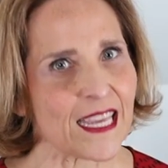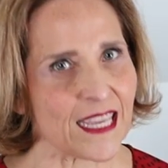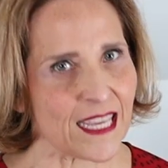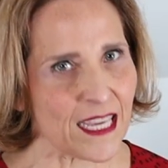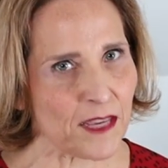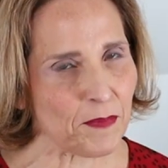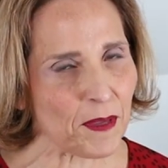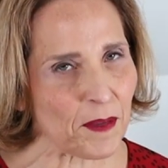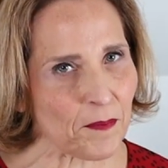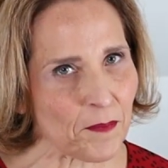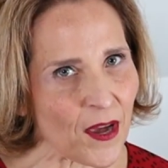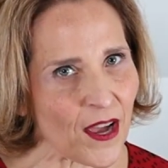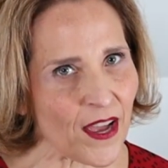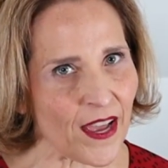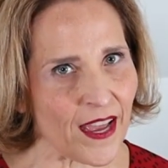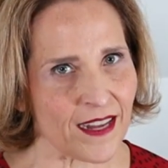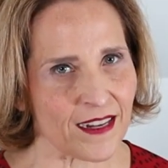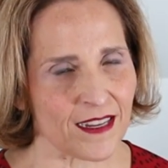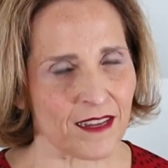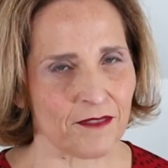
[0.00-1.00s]
Keep in
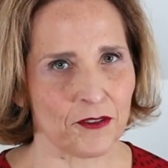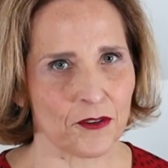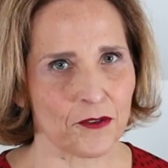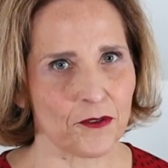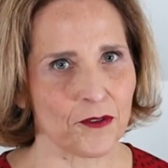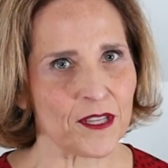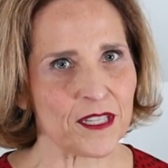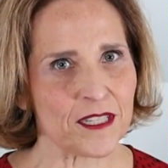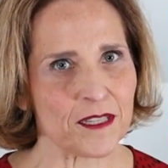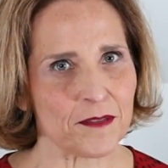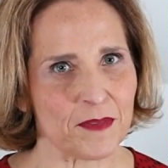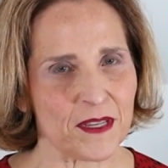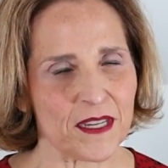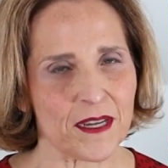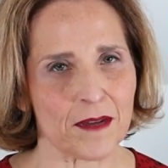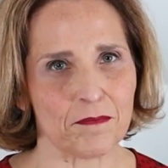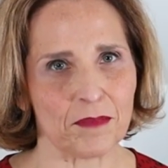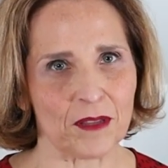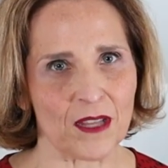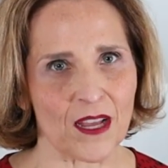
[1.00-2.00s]
mind, if you're going to be
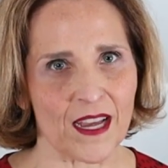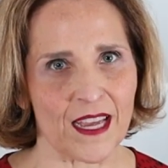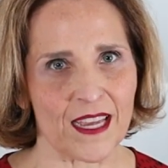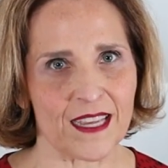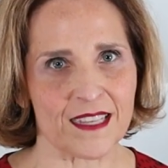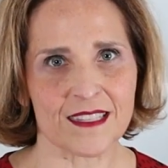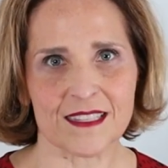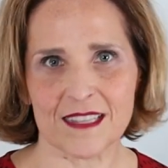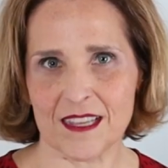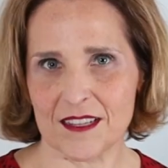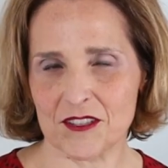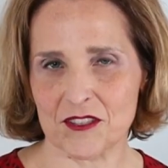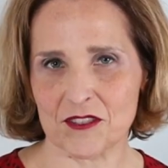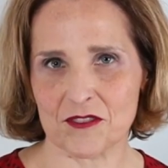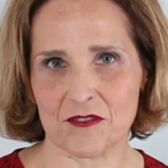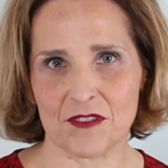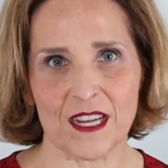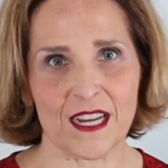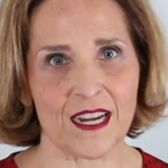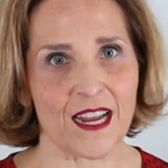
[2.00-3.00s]
applying
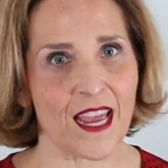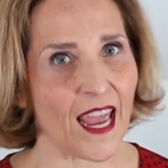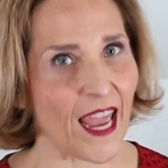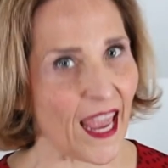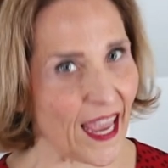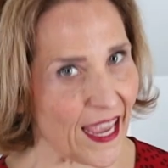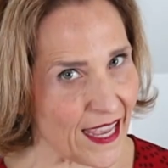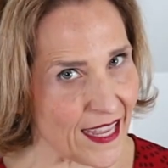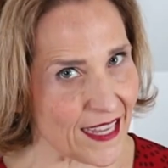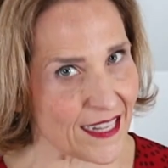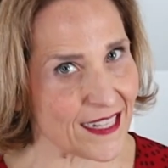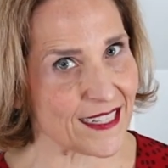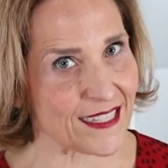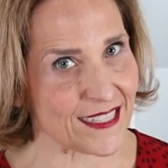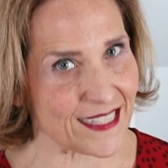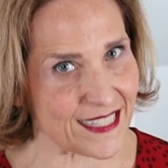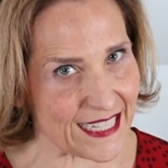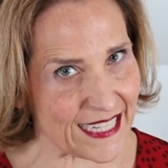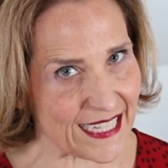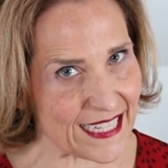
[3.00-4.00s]
sunscreen and
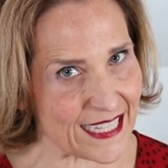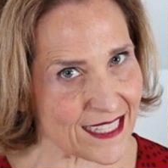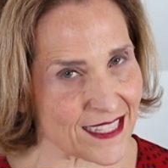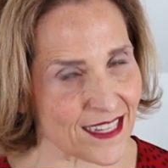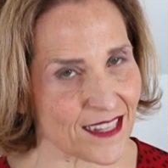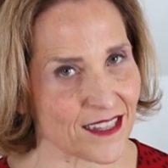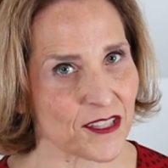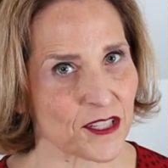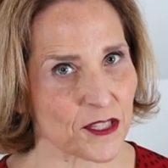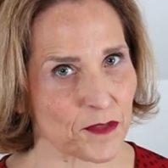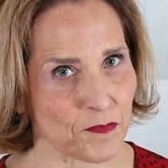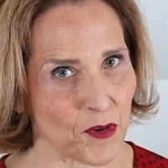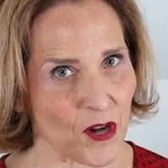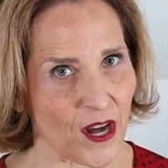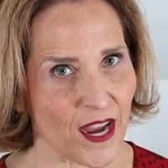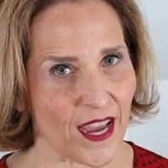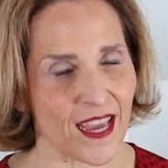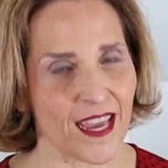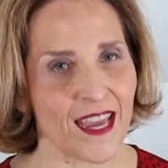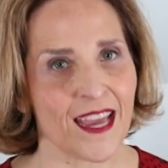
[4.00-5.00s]
DEET
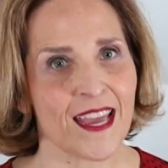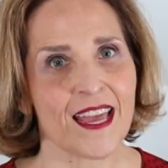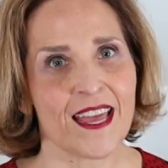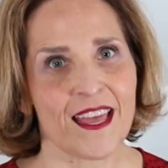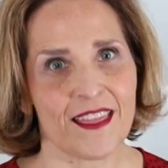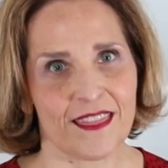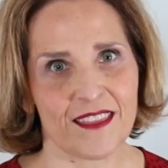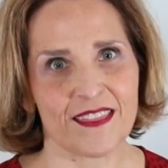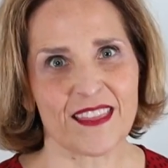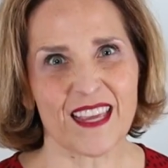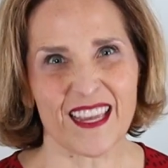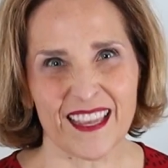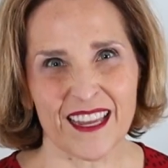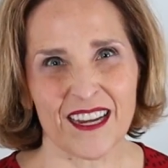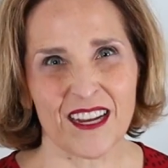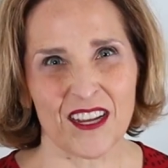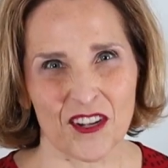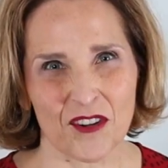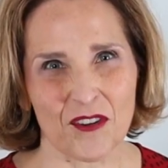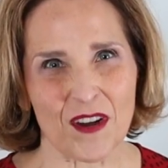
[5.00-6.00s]
spray, that they can
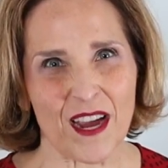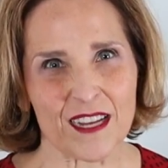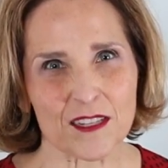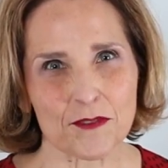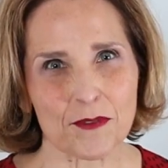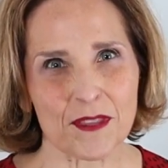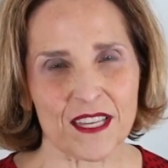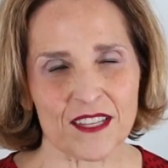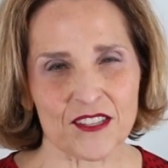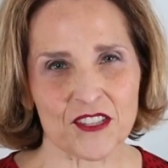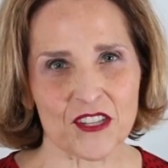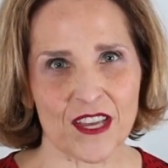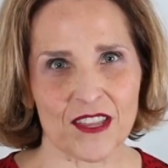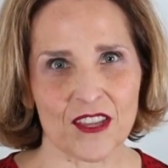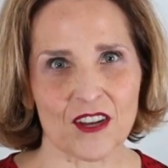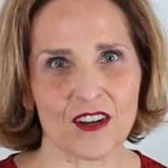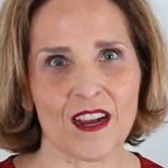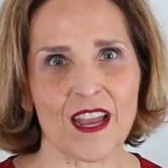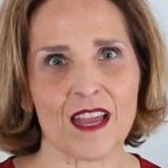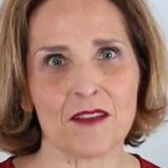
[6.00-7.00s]
interact with each
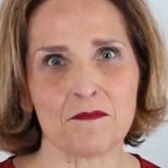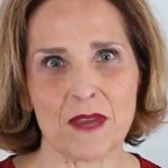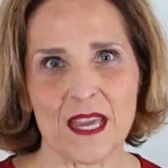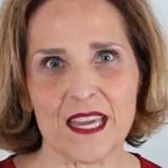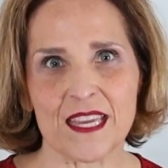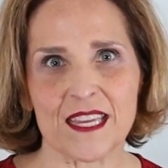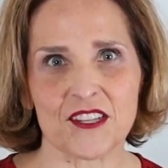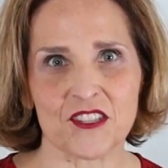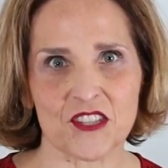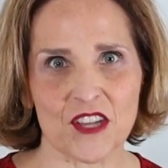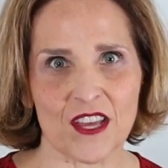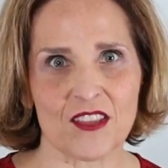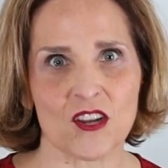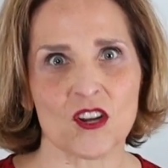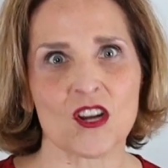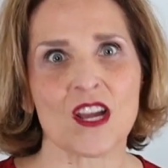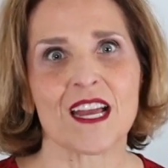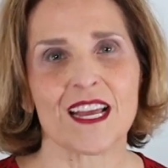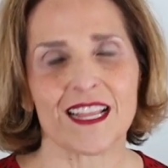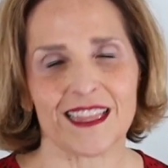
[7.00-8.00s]
other and make each
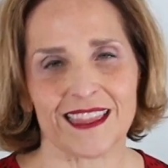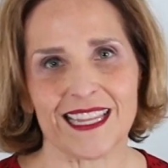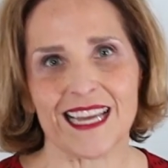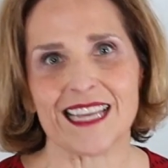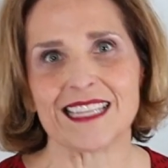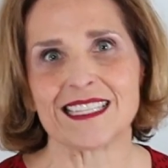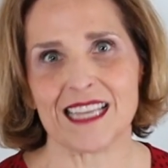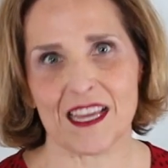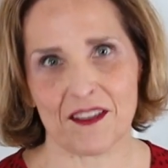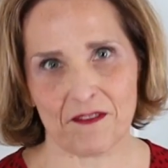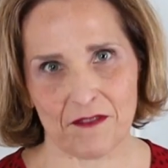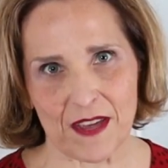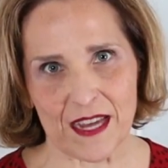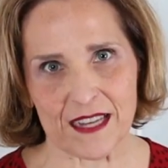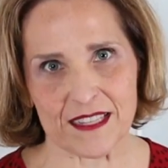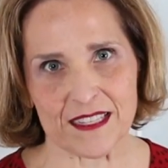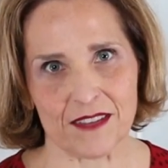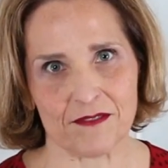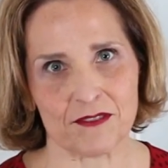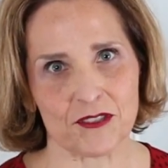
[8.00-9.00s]
other less
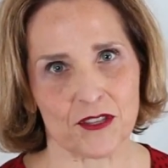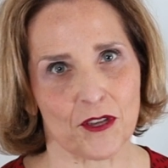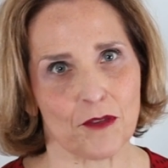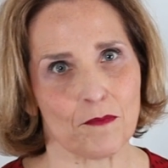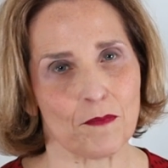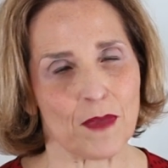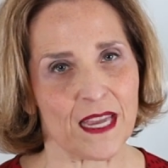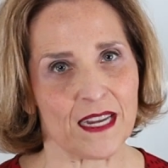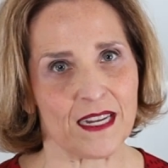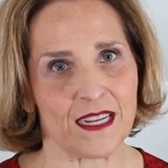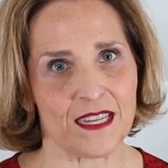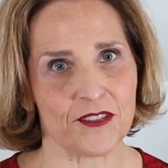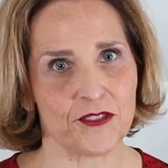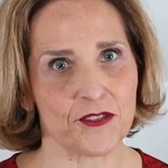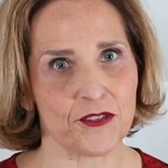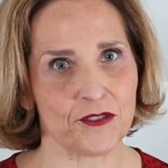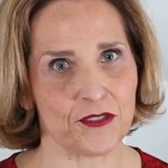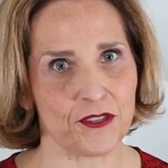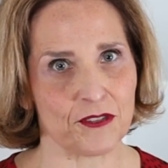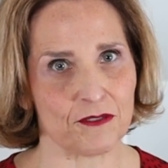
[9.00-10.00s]
effective. So you may need
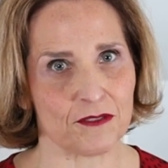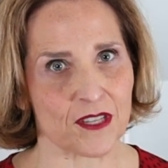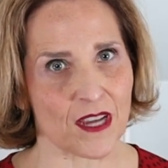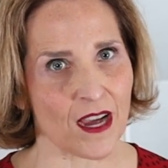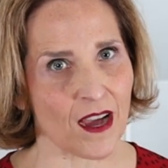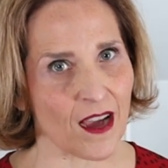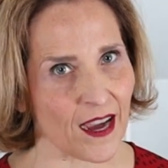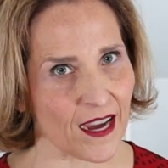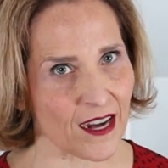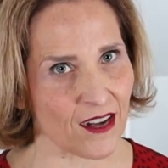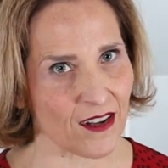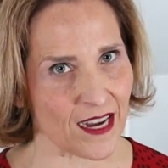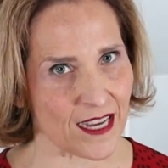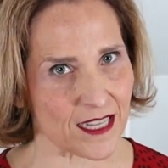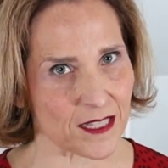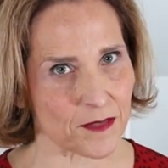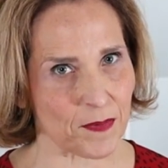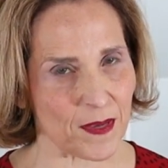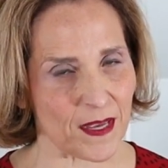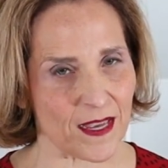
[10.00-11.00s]
to use a higher
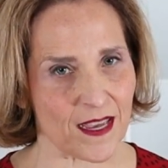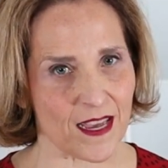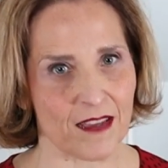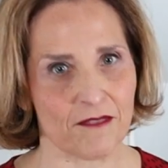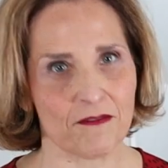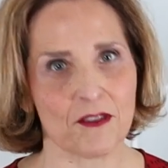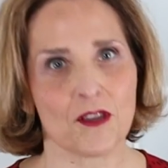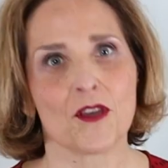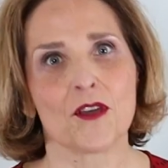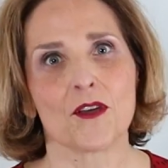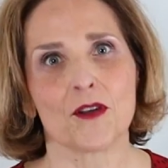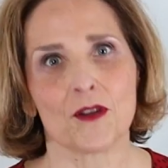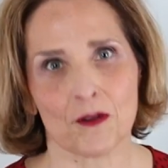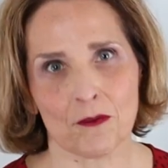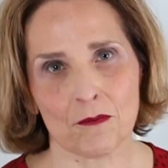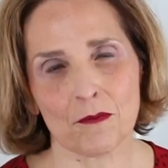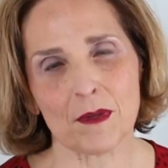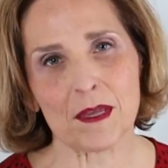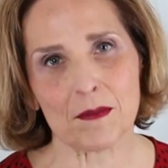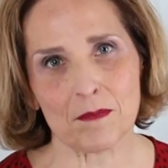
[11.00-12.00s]
SPF
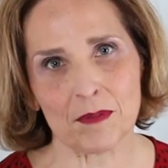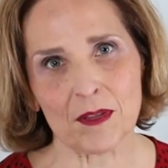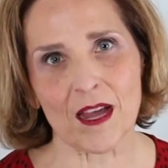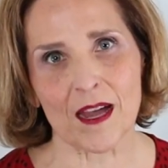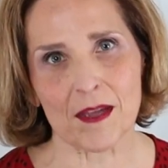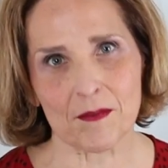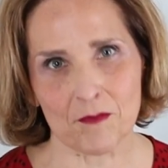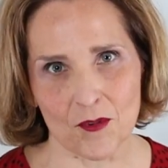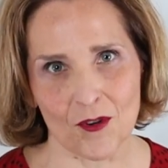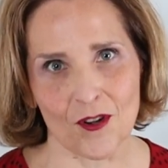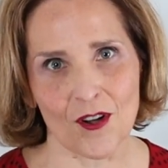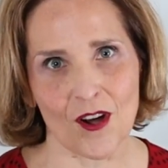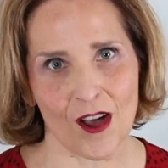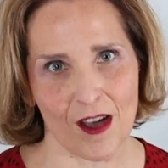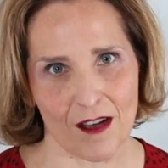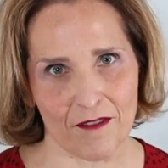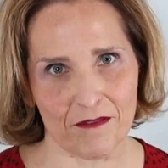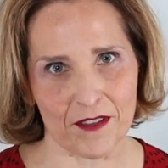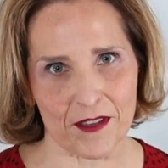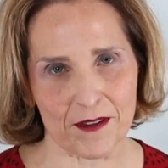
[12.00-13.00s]
or reapply more
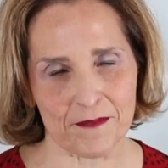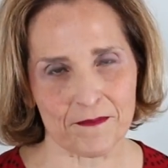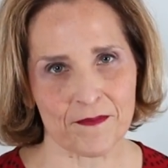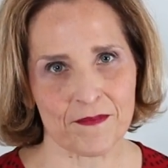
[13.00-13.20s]
often.